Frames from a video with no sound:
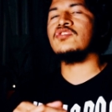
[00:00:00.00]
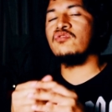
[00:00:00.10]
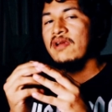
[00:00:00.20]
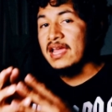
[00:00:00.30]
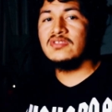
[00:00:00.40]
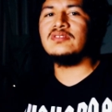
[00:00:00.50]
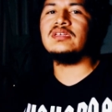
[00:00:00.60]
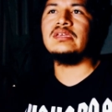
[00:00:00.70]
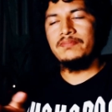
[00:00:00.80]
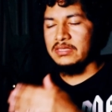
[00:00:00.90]

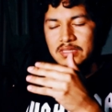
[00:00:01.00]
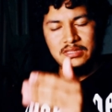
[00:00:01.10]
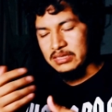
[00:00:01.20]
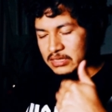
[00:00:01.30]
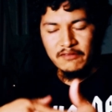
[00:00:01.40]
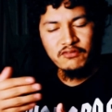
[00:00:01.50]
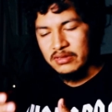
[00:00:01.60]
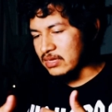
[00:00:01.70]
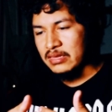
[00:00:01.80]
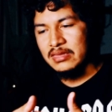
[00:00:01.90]
tragedy. The
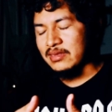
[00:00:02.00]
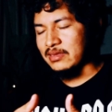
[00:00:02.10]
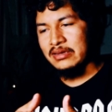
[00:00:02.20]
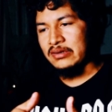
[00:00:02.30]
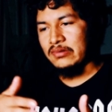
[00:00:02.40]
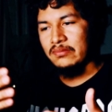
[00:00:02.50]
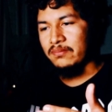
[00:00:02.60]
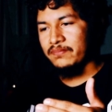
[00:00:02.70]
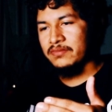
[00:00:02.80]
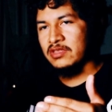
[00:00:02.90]
difference is, you know,
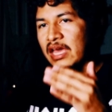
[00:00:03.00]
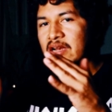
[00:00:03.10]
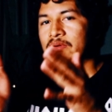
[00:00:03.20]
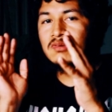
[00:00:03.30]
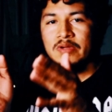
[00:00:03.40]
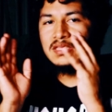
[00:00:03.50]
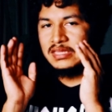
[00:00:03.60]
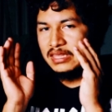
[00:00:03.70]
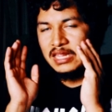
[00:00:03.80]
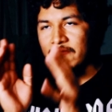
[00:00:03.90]
Chadwick was
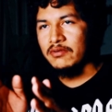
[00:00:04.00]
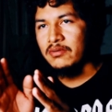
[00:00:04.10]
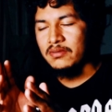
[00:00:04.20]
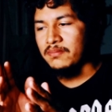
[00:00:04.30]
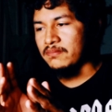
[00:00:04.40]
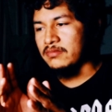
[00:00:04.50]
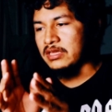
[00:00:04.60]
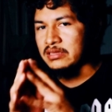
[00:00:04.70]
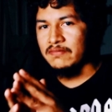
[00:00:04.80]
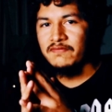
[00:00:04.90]
never
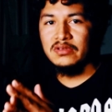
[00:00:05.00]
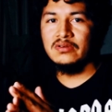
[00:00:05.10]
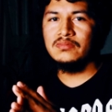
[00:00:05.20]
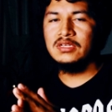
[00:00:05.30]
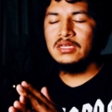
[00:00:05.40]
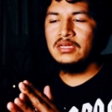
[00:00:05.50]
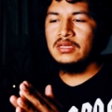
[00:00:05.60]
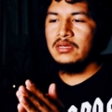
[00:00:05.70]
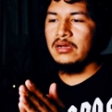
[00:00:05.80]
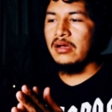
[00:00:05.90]
in the film.
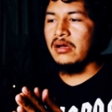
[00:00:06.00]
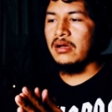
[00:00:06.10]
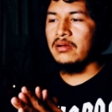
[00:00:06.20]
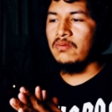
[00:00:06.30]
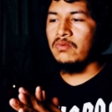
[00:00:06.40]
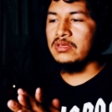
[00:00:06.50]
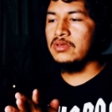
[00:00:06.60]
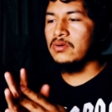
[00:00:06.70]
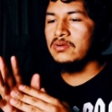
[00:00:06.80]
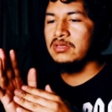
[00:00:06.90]
What
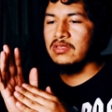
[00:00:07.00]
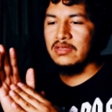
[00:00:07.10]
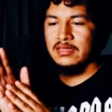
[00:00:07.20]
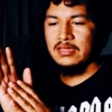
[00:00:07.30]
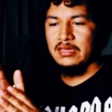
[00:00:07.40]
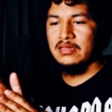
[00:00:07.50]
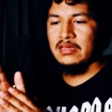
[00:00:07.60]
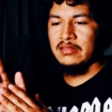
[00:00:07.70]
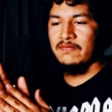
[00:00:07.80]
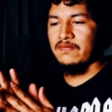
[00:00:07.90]
you only just see
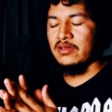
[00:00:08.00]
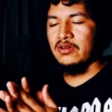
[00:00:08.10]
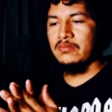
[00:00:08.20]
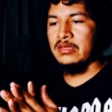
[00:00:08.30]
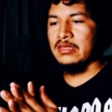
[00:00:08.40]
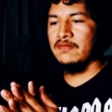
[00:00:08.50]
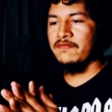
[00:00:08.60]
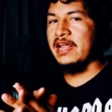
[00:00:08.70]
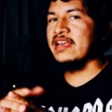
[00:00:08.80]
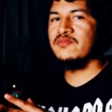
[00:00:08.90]
in the film is
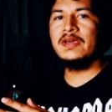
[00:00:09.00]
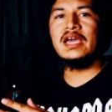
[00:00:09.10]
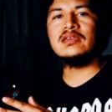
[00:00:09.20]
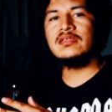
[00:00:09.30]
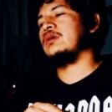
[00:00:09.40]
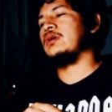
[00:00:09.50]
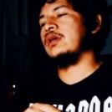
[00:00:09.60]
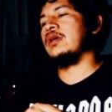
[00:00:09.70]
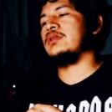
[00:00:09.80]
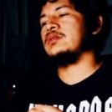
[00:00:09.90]
flashbacks
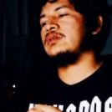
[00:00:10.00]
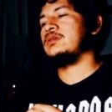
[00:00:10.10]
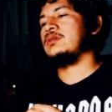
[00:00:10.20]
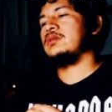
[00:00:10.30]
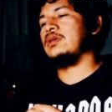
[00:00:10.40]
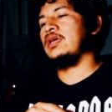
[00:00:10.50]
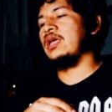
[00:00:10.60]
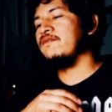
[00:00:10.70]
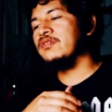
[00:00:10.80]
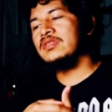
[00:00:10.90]
and
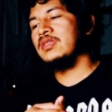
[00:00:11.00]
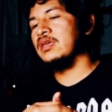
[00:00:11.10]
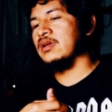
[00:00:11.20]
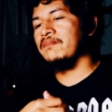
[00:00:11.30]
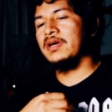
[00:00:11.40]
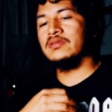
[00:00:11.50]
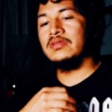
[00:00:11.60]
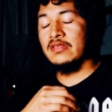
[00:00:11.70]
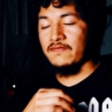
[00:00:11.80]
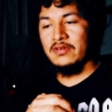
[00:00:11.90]
everything about
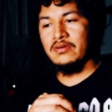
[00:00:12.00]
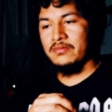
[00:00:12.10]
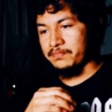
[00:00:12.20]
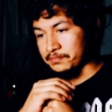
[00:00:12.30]
this film,